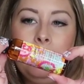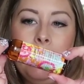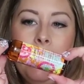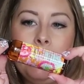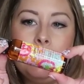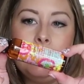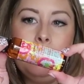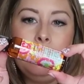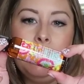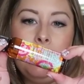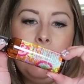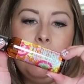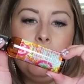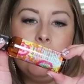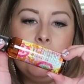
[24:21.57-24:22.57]
like
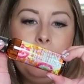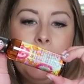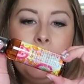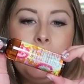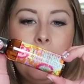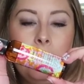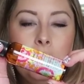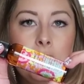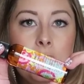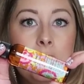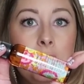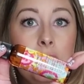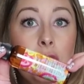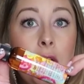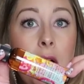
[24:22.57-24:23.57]
something I just picked out
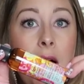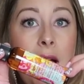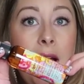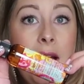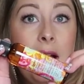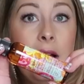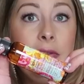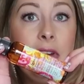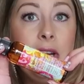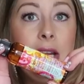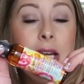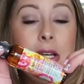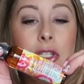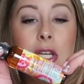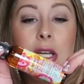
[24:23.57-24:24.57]
just to try on
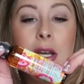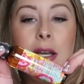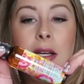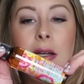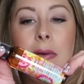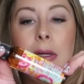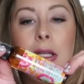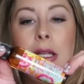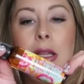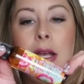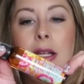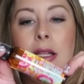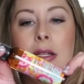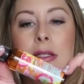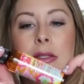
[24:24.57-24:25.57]
vacation, and I really
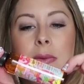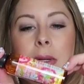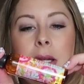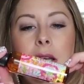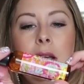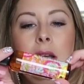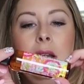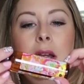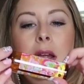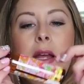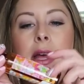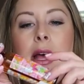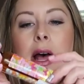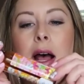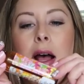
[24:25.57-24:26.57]
like this one.
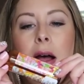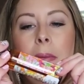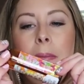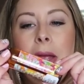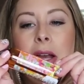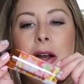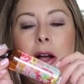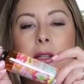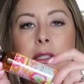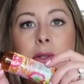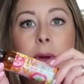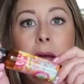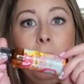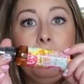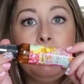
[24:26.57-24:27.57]
It
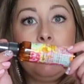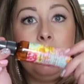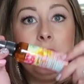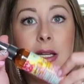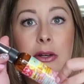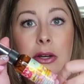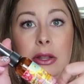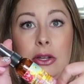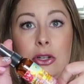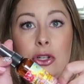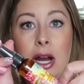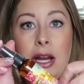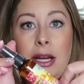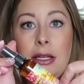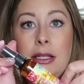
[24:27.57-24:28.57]
also helps cut down on the
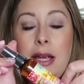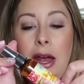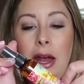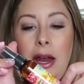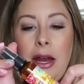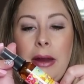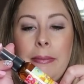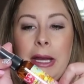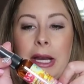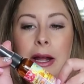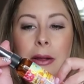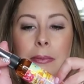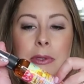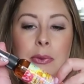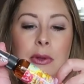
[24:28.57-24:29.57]
drying time. It
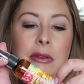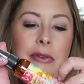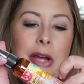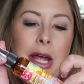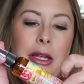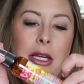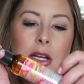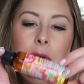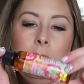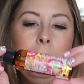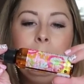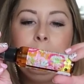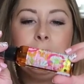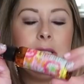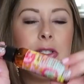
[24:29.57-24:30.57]
helps with
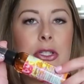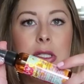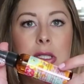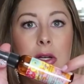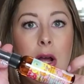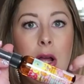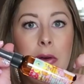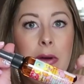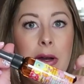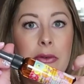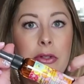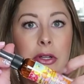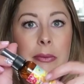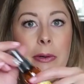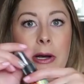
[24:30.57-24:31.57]
volume. It's just an
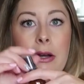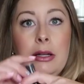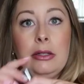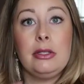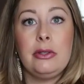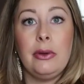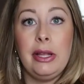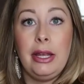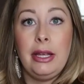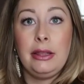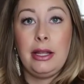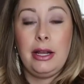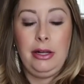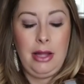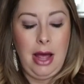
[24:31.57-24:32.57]
all-around good product, so I
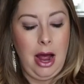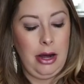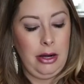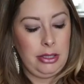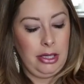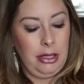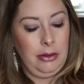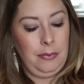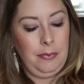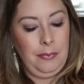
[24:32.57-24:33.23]
like that a lot.